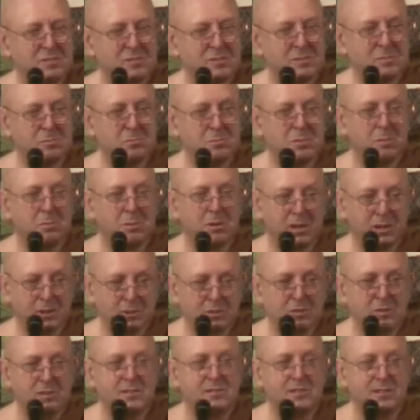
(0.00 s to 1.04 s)
but my
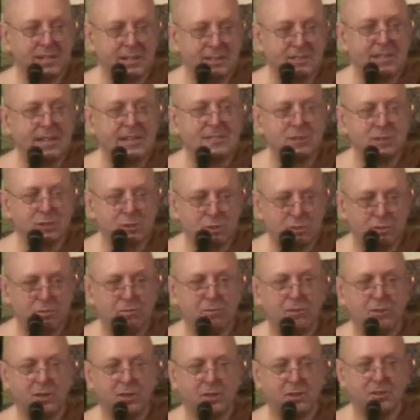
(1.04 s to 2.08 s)
goodness, it is actually good
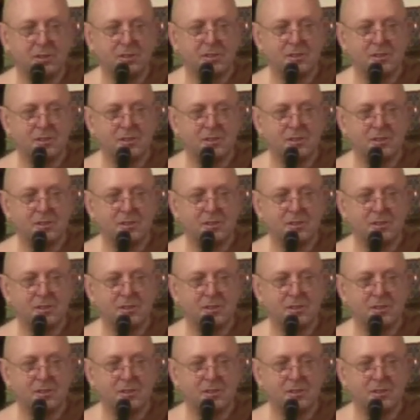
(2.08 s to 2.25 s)
for you.